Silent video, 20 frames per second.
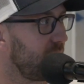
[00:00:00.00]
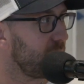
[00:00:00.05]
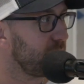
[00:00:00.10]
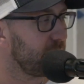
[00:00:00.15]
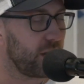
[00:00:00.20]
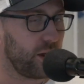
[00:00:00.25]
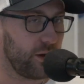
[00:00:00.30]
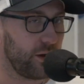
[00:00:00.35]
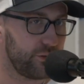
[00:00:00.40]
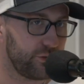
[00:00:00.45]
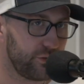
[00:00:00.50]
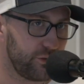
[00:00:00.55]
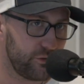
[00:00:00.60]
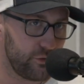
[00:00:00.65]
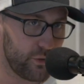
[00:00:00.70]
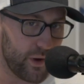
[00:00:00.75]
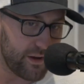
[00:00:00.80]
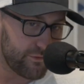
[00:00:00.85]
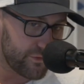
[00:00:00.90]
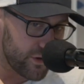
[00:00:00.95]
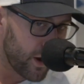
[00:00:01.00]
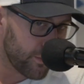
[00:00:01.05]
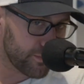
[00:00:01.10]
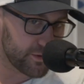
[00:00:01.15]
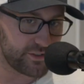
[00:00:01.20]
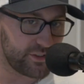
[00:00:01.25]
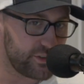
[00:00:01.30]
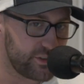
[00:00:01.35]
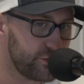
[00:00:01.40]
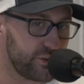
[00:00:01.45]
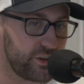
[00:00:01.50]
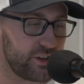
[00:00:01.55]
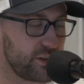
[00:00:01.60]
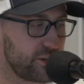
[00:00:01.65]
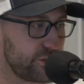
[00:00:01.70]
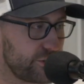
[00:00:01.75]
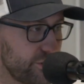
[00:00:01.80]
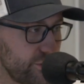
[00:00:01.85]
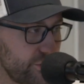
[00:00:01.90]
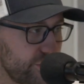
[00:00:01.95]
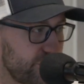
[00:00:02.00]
Because you have the opportunity to